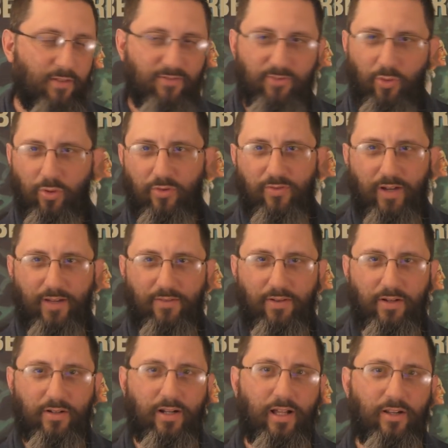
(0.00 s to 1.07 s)
four or five
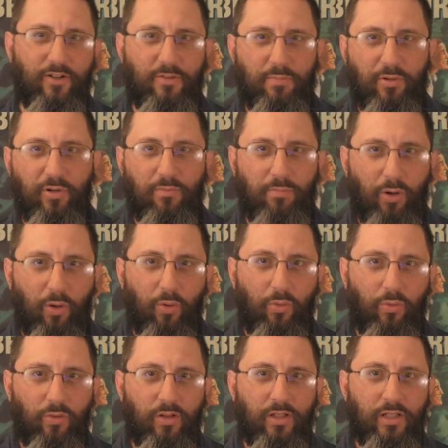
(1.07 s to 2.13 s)
hundred dollars per
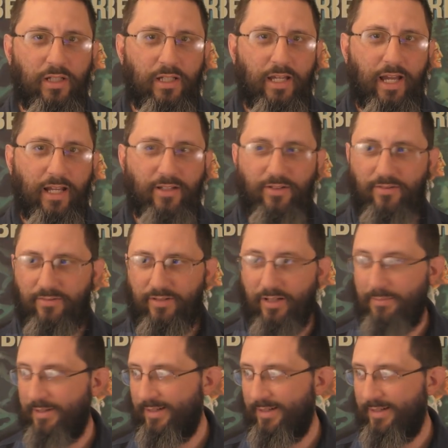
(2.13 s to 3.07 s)
bowl and come